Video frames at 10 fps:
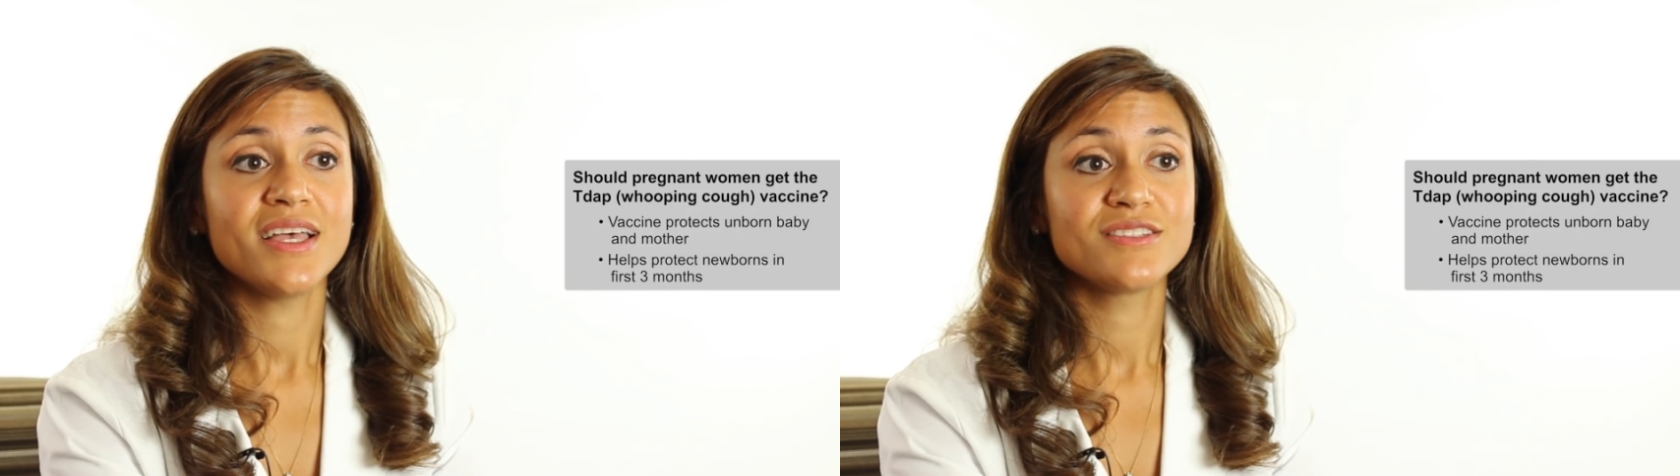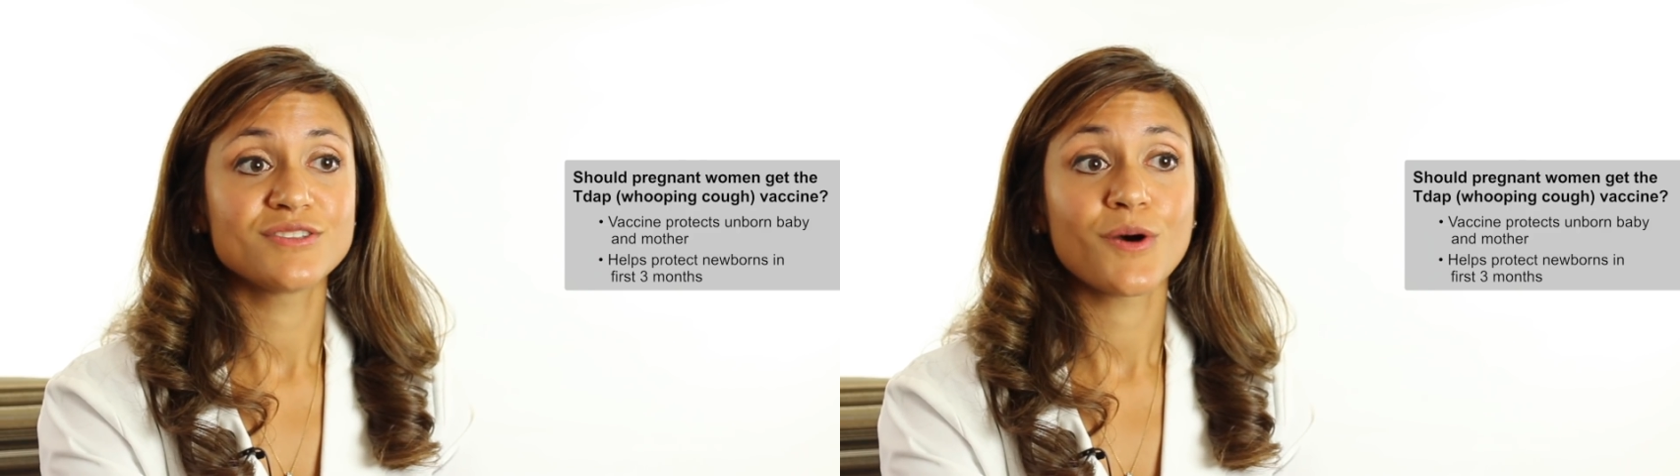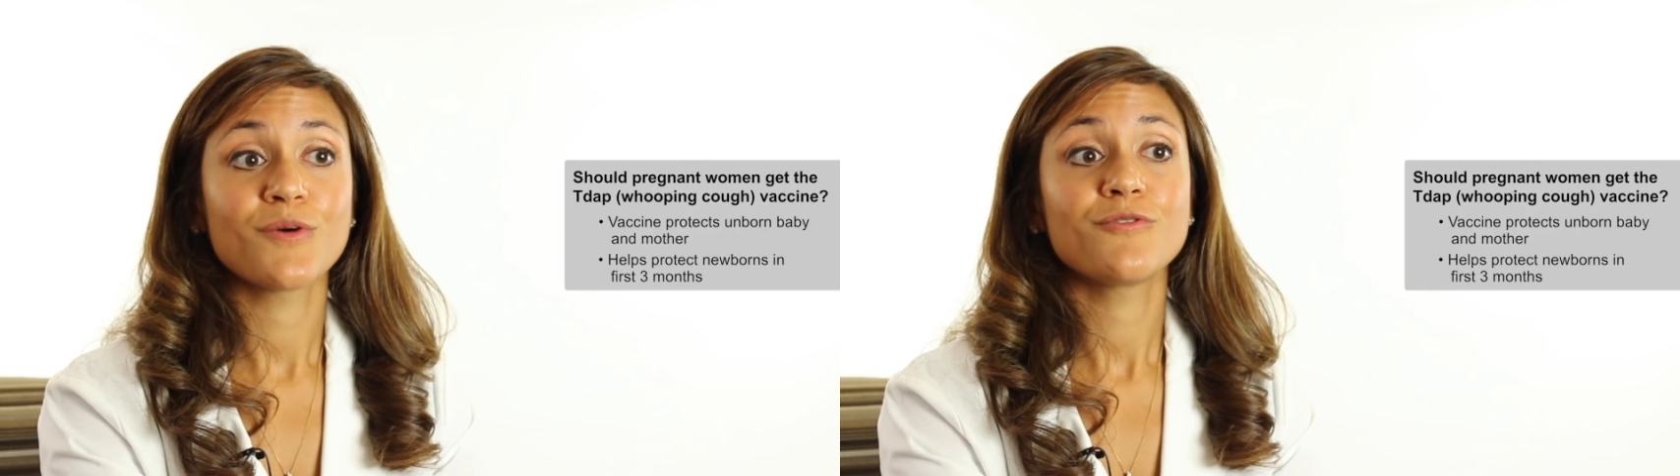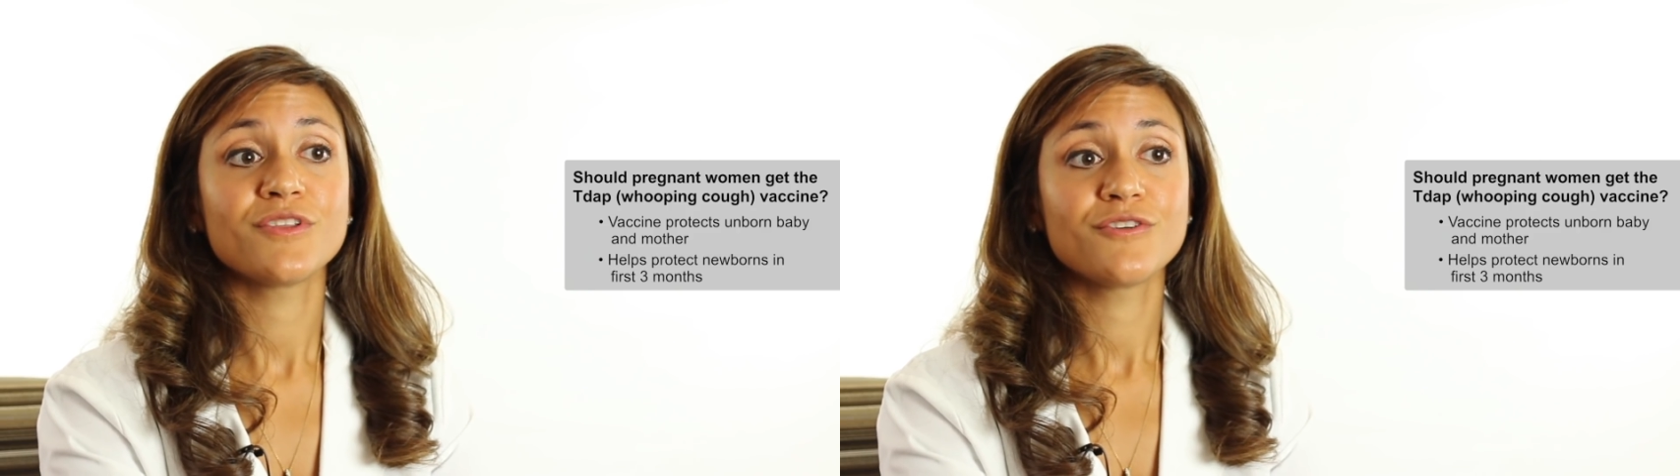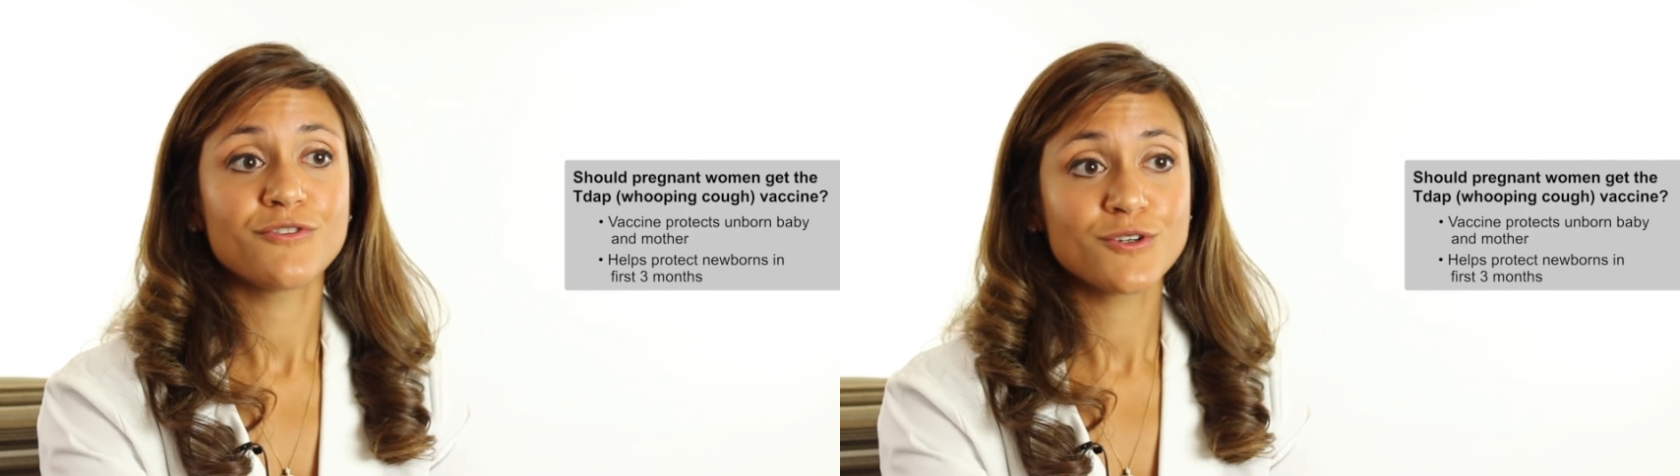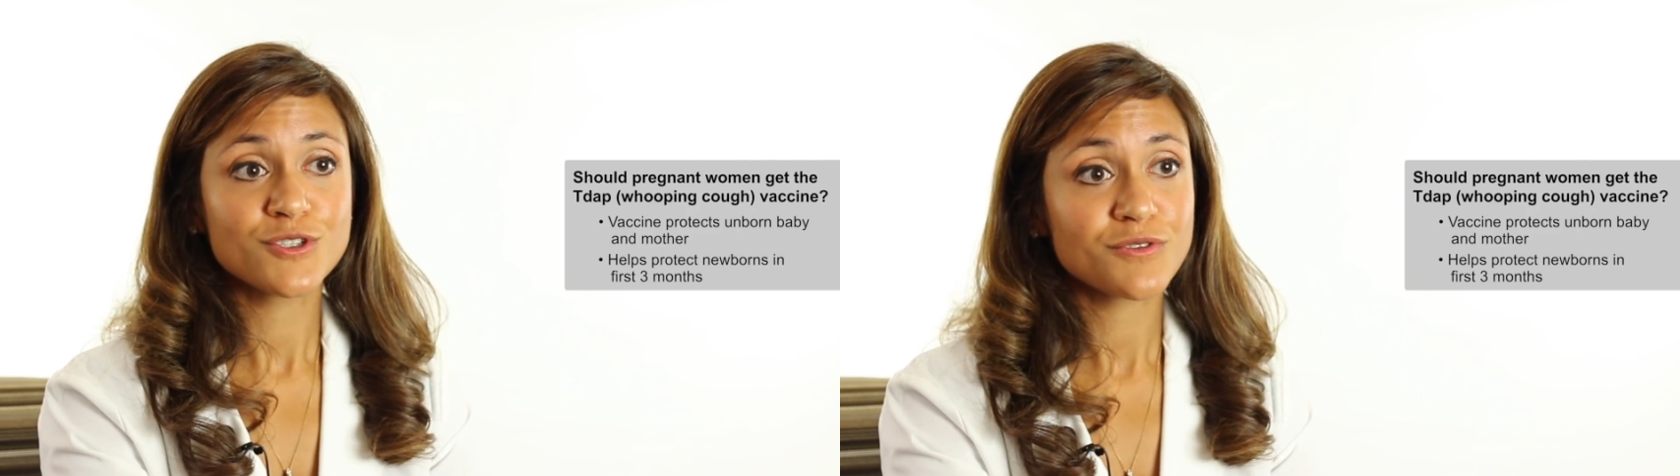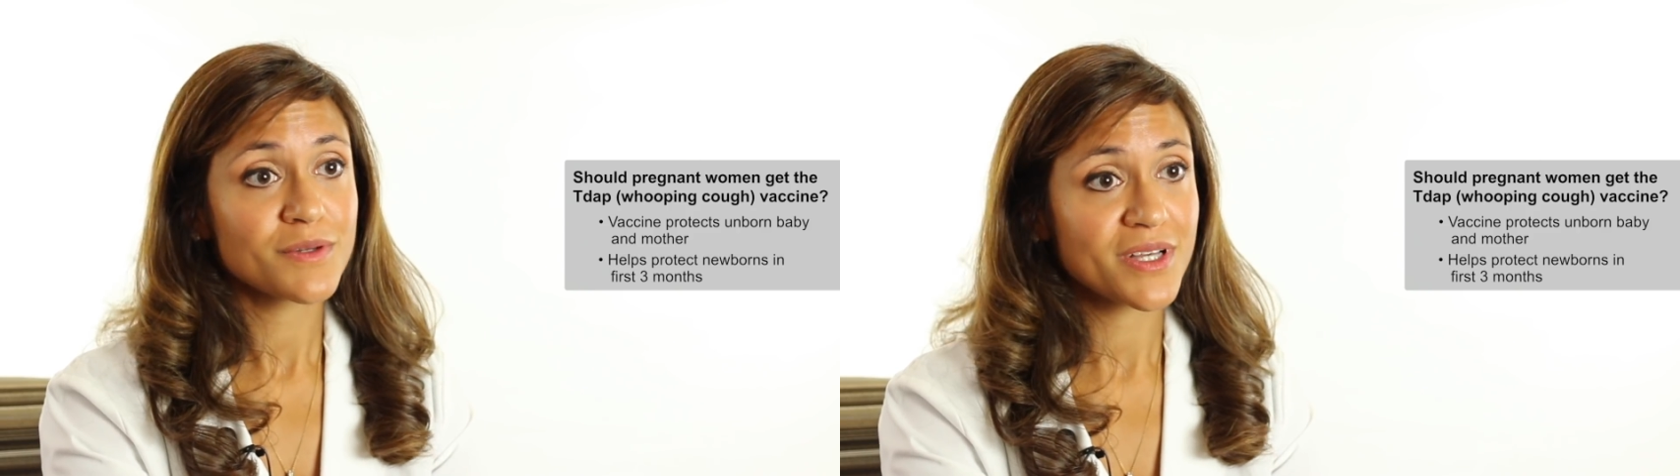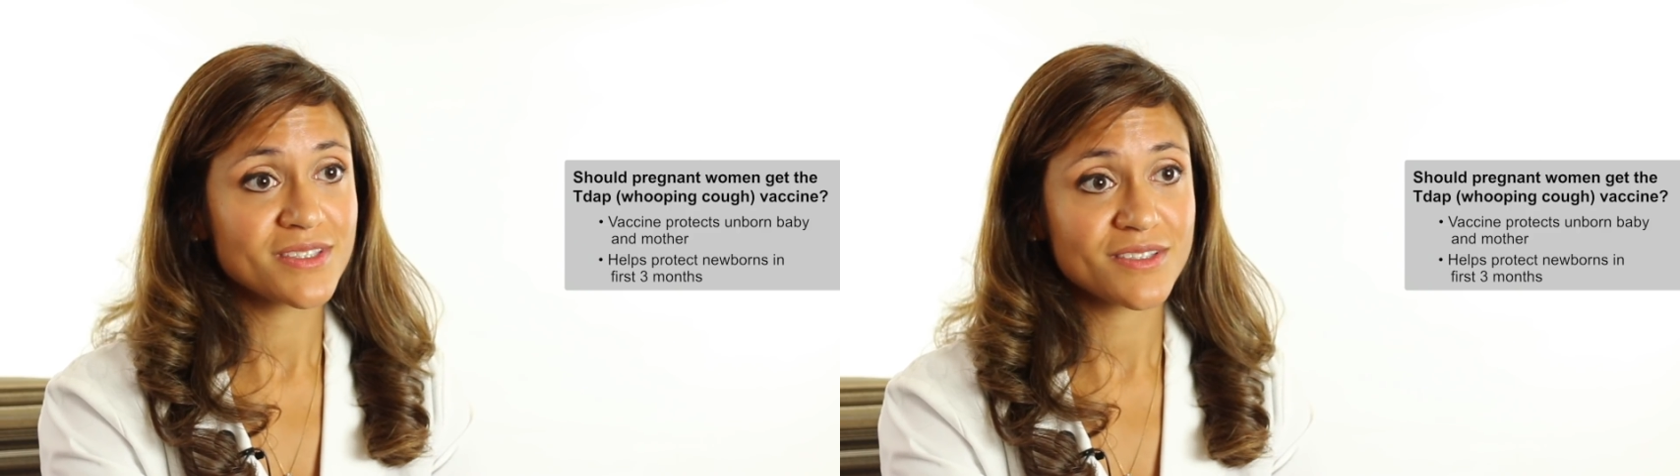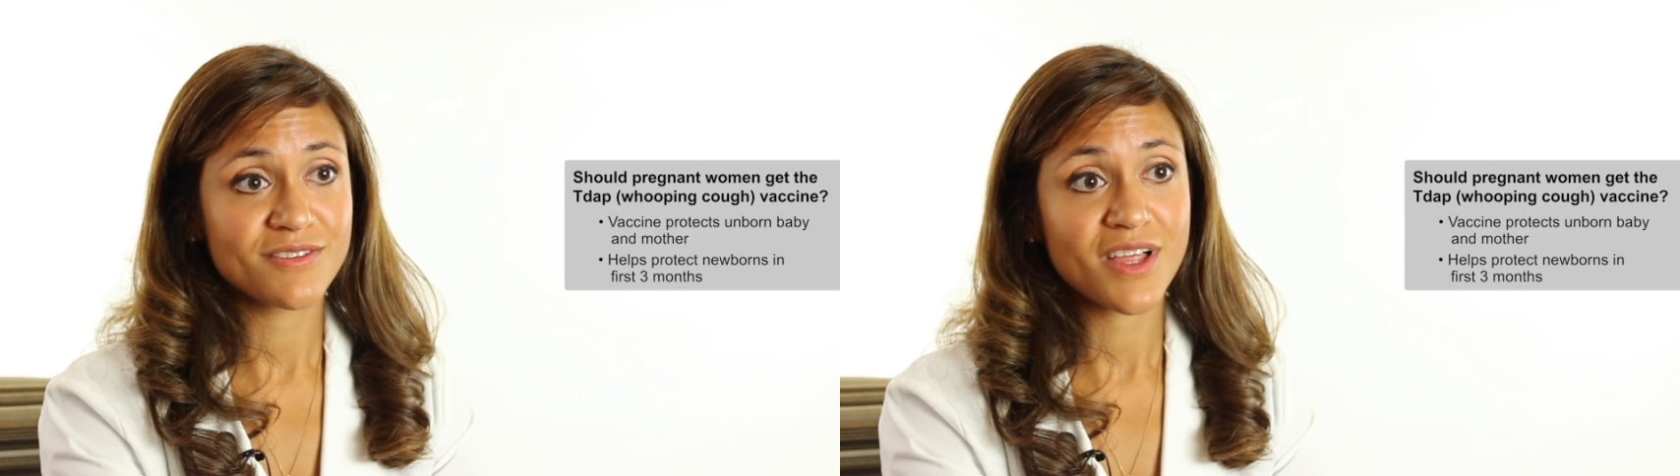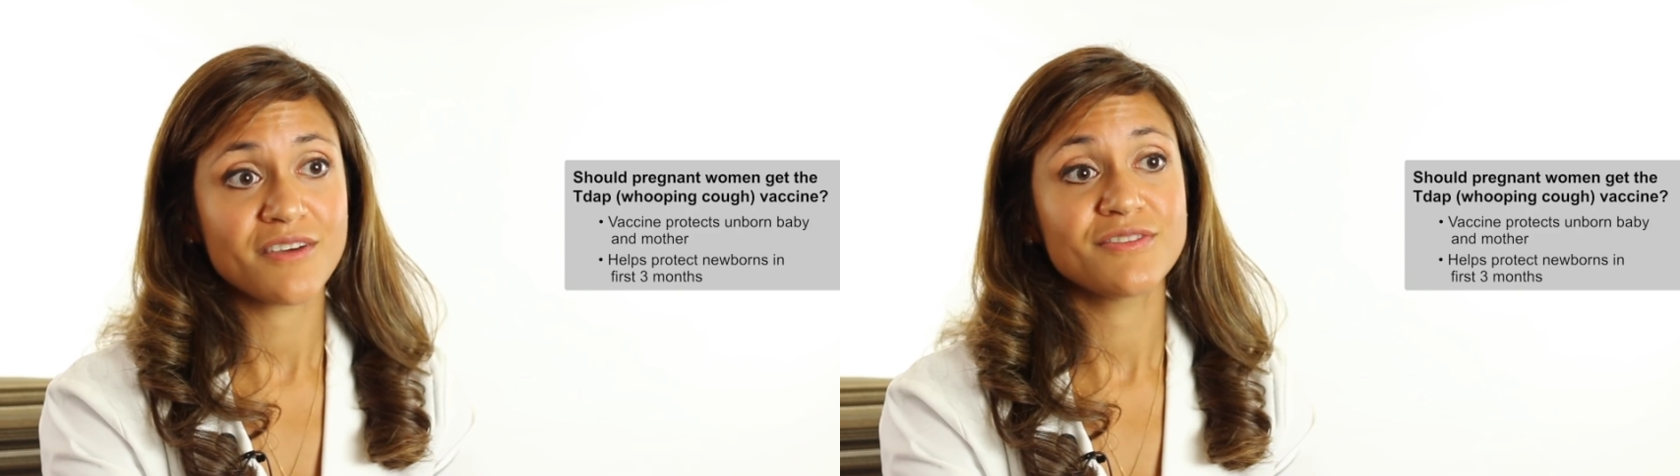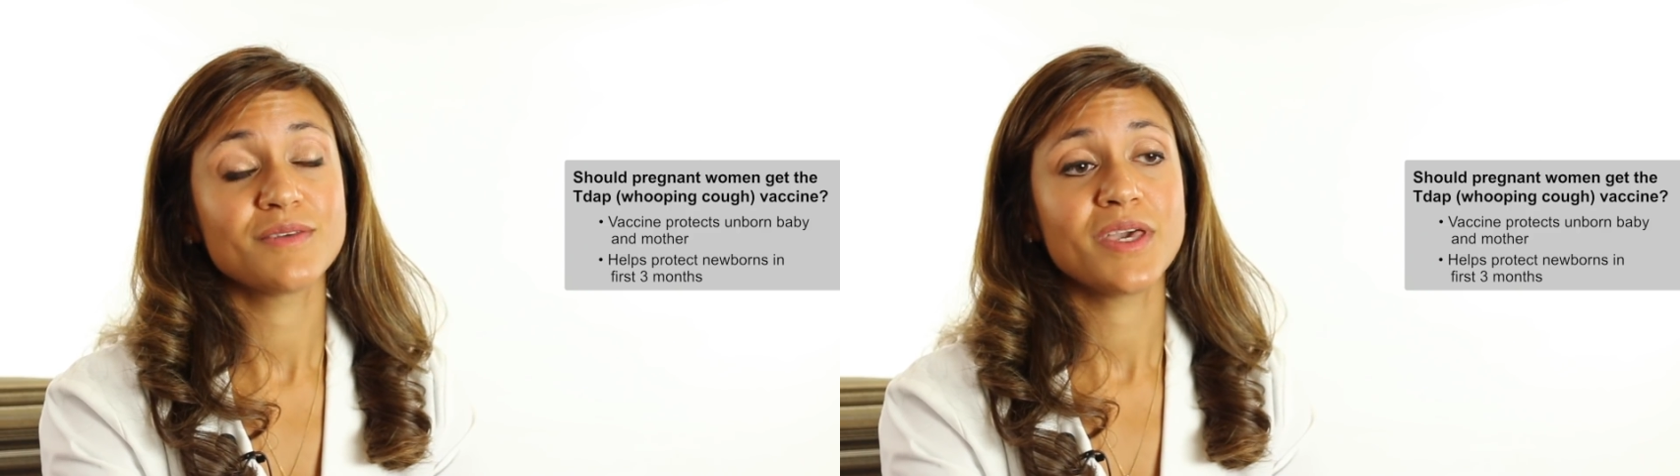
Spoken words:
and so for the first 3 months of life,